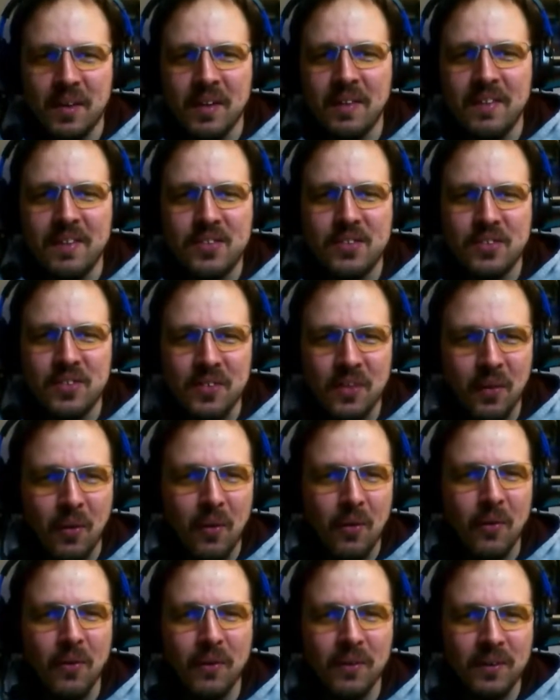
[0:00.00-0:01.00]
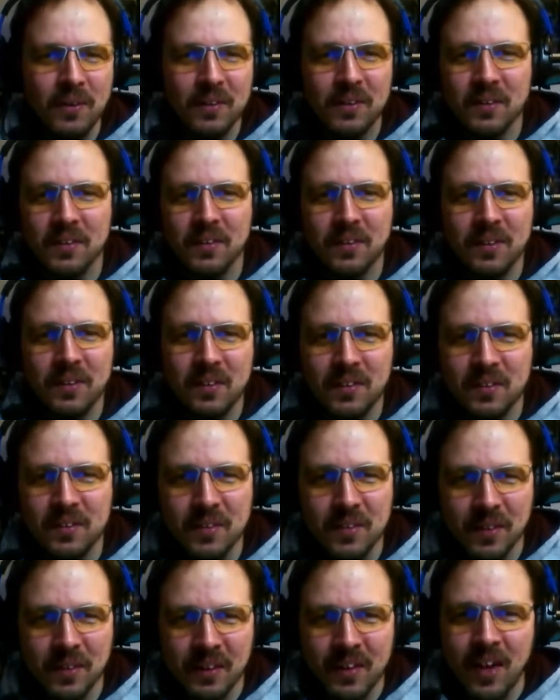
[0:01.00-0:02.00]
this whole
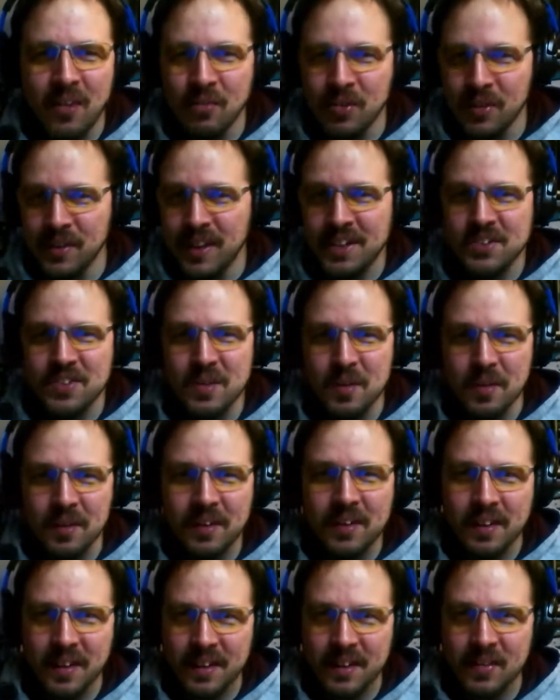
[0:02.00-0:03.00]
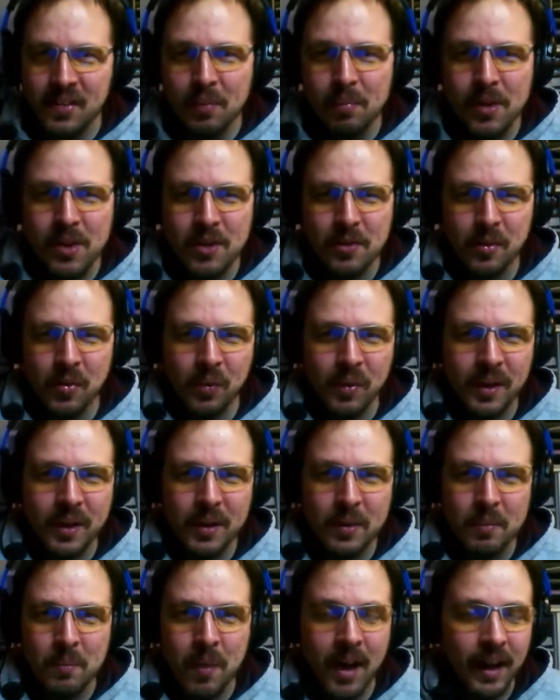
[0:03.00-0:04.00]
confrontation that took place
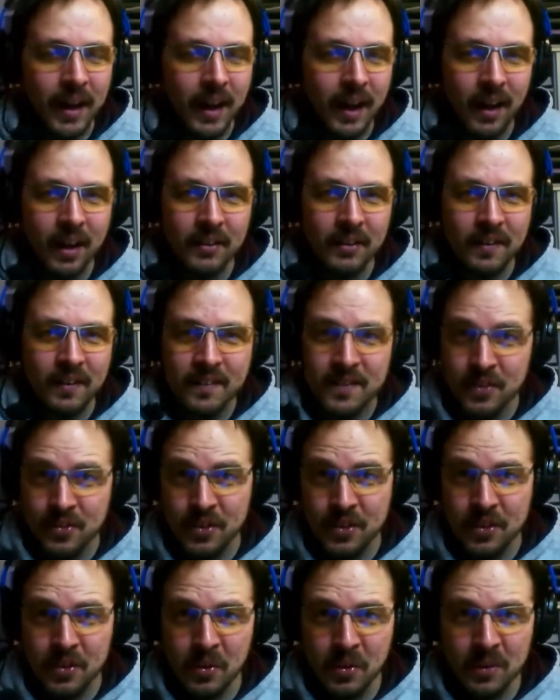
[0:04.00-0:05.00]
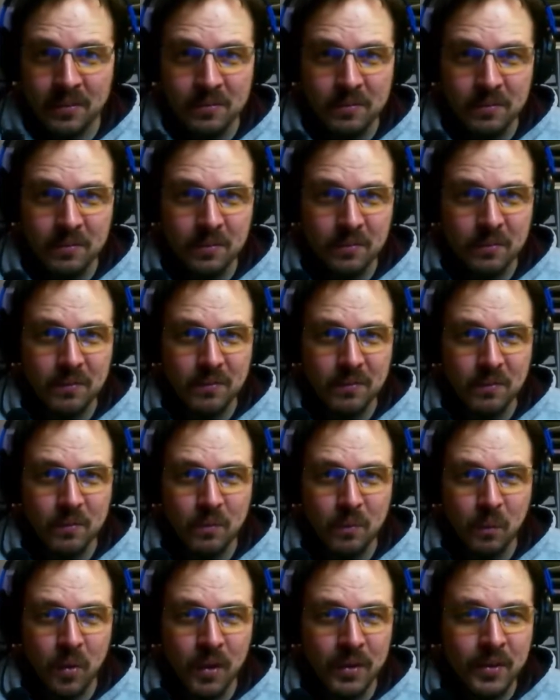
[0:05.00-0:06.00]
between my character and this new
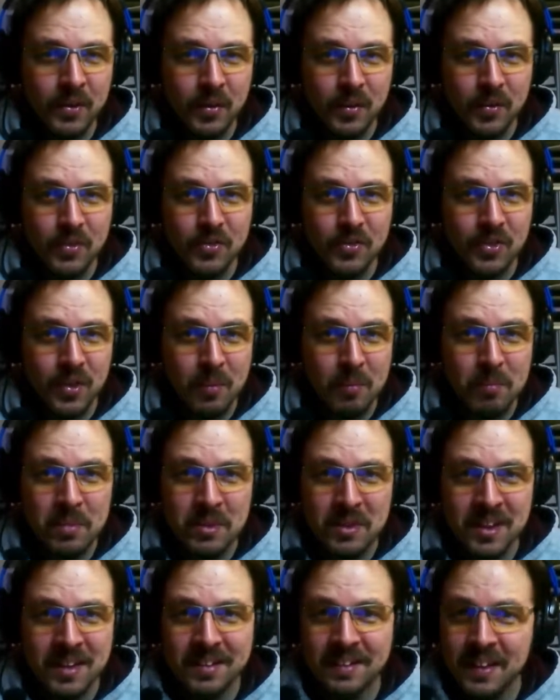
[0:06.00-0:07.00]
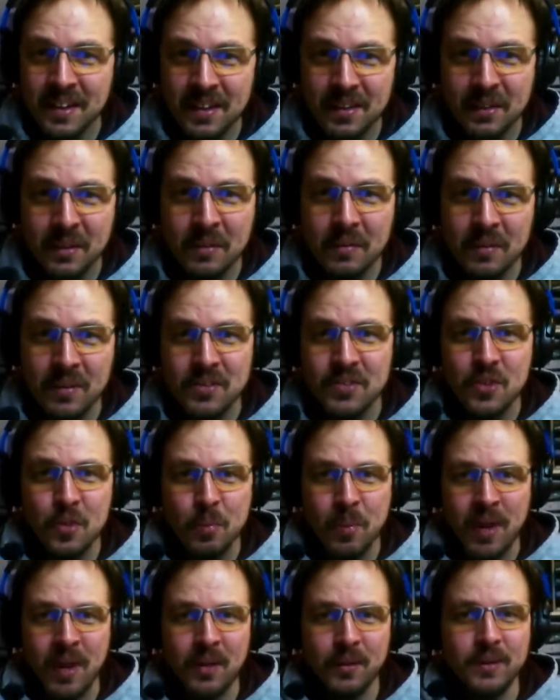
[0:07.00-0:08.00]
one who is completely clueless
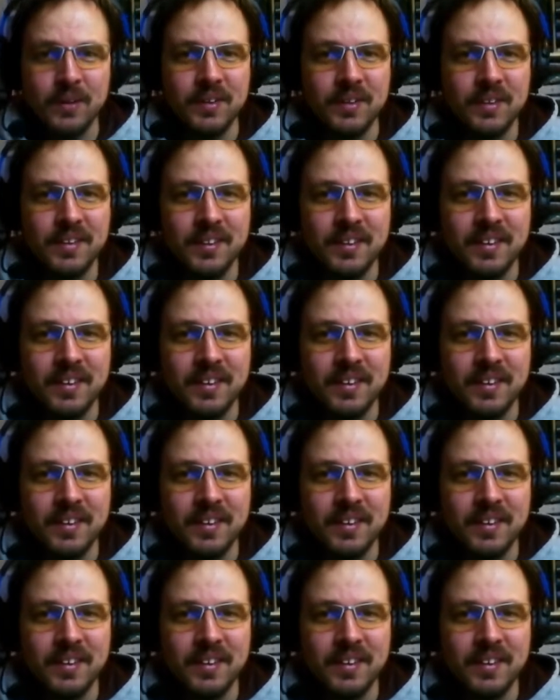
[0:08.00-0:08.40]
about,